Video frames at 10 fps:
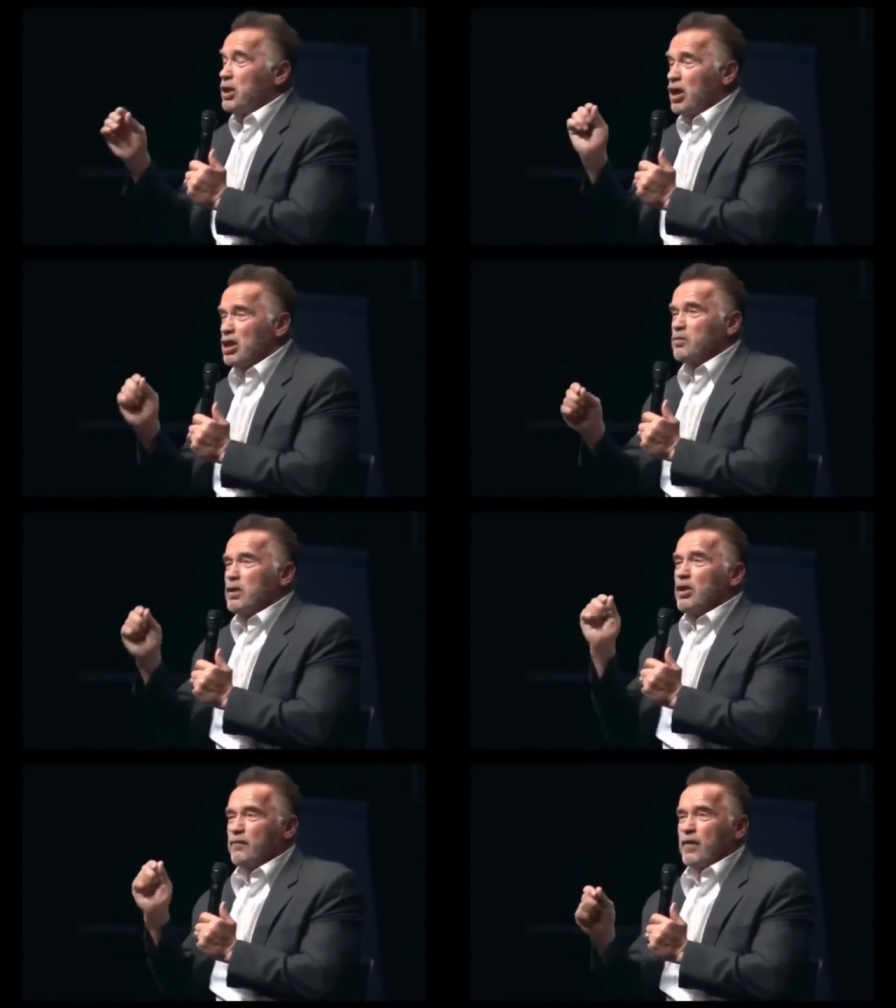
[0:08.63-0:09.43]
because
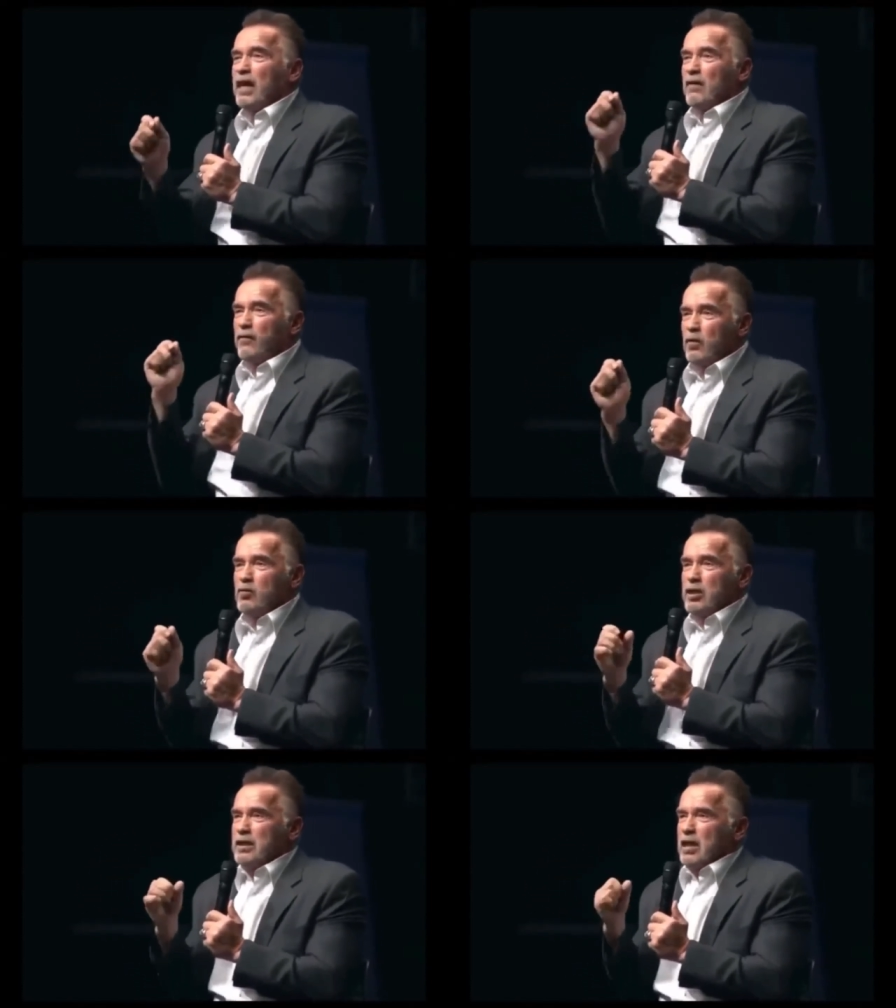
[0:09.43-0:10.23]
when you're afraid of
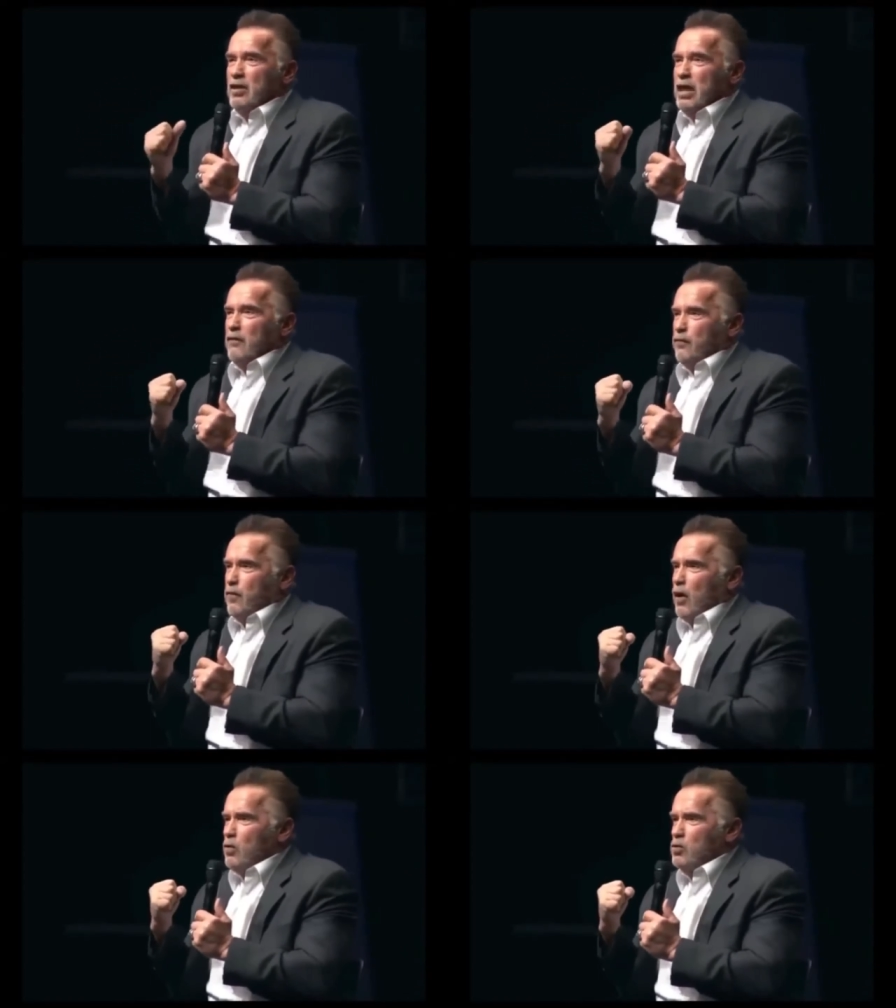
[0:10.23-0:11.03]
losing, then you get
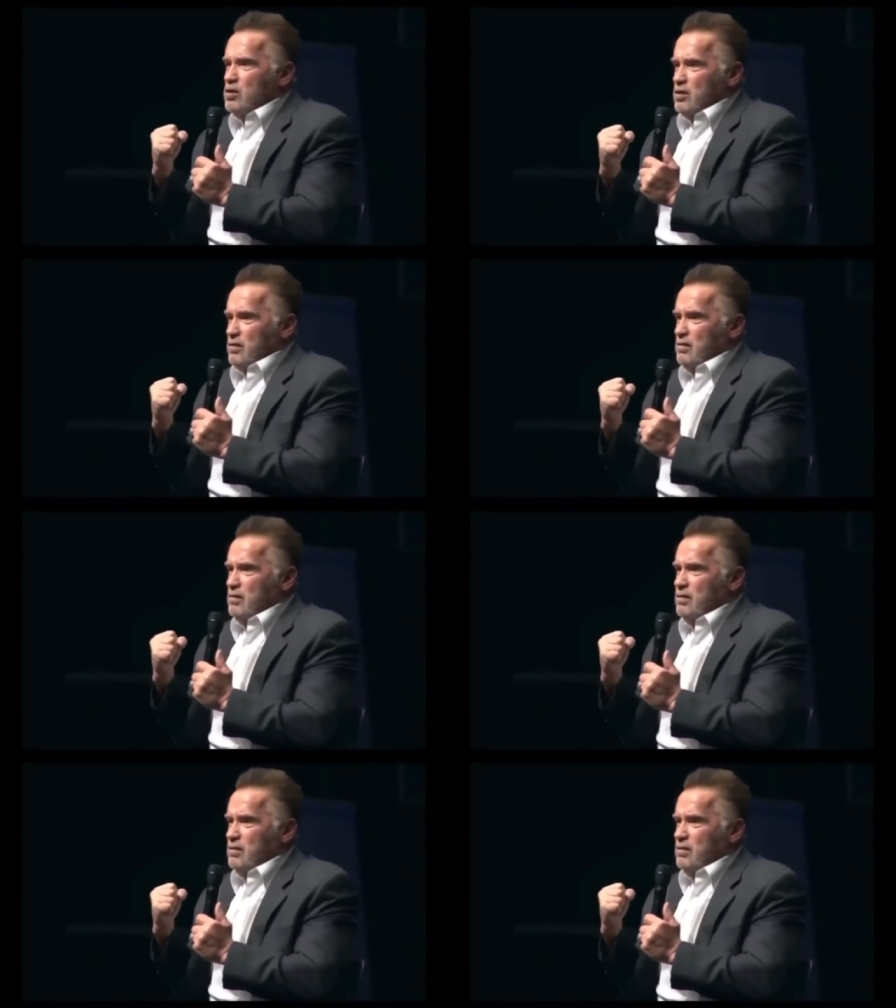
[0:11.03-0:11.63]
frozen.